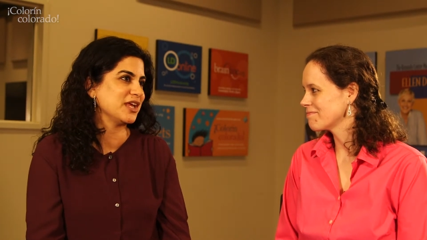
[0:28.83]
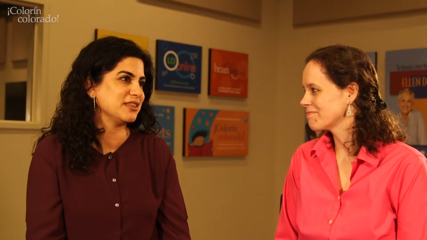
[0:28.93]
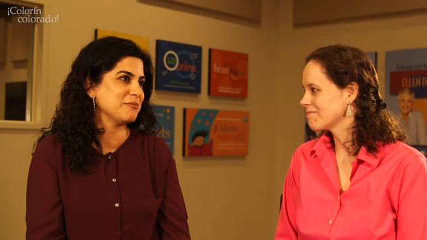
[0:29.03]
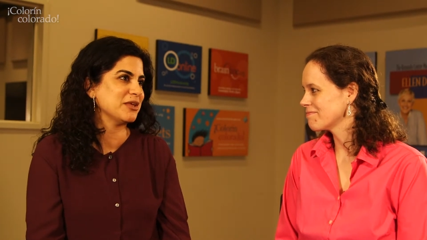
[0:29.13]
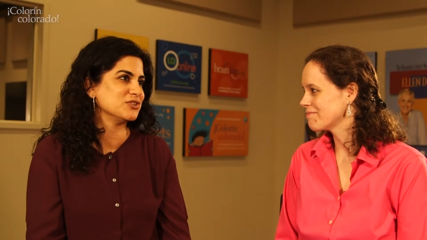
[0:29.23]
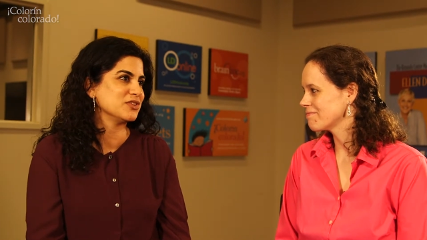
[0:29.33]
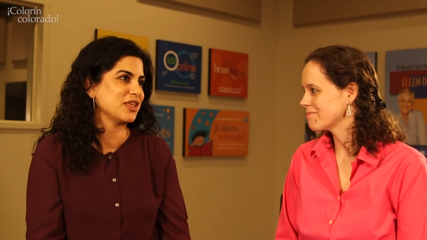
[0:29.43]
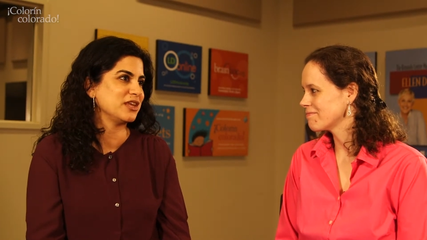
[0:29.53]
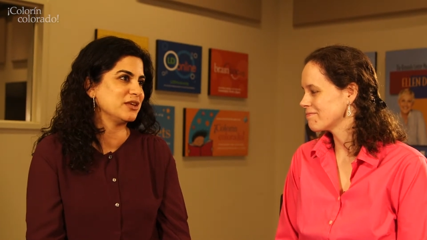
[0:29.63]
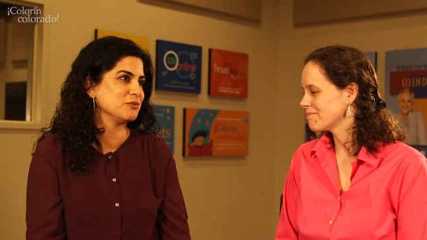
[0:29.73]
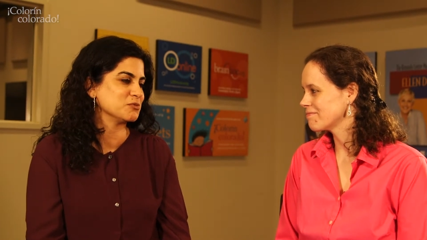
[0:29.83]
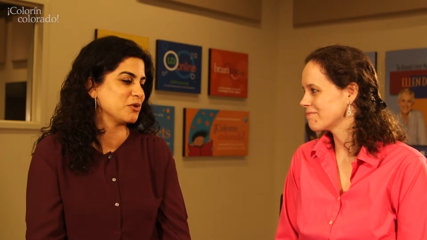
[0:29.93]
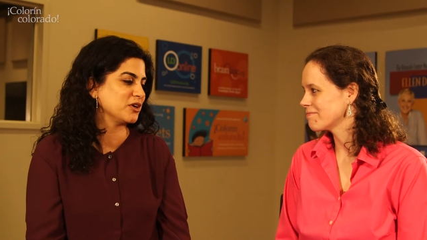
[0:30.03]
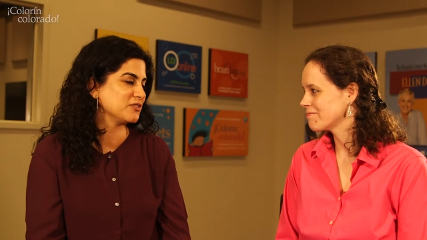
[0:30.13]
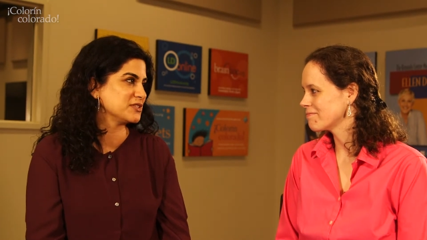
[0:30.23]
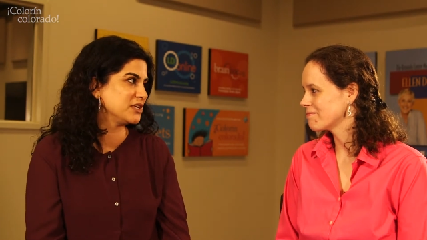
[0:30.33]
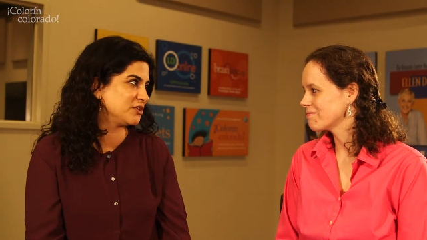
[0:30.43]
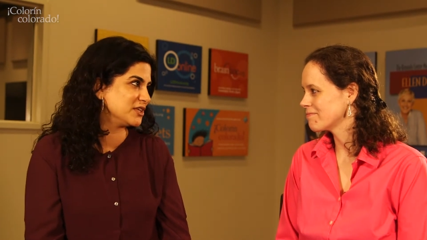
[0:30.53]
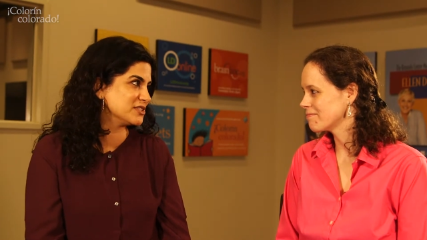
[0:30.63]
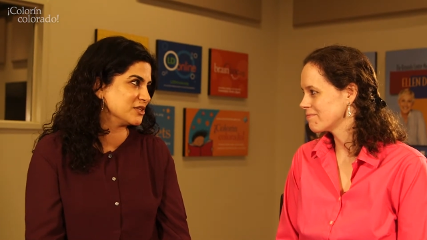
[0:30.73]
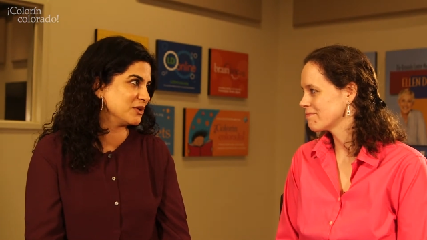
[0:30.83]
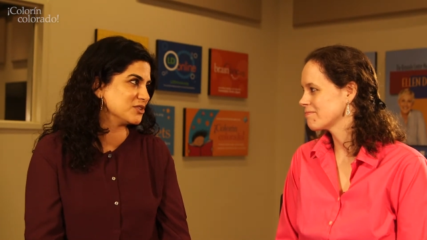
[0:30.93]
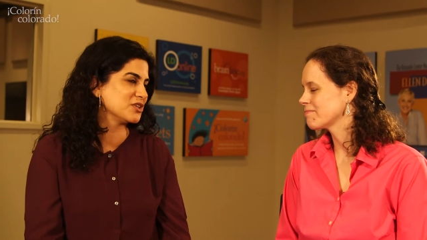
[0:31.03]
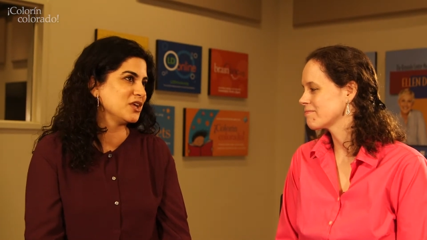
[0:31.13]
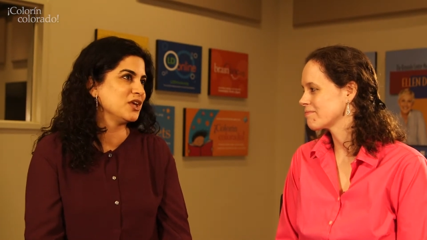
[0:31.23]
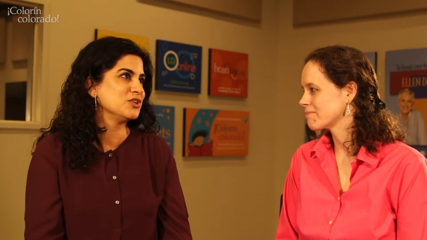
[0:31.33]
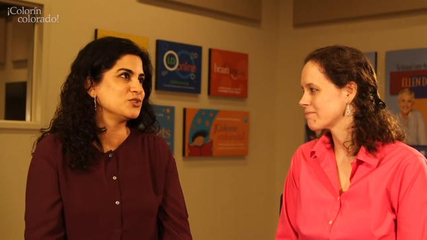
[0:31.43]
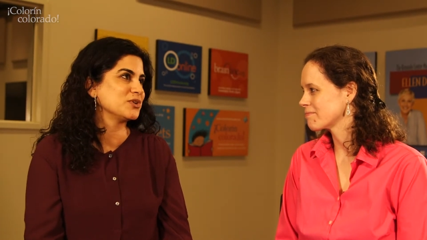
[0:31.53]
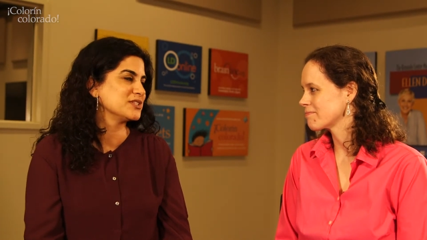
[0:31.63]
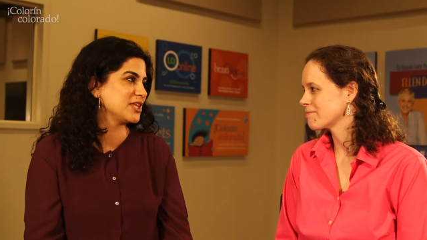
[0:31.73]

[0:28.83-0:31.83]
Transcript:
Speaker 1: And they mentioned that it was part of a series in which George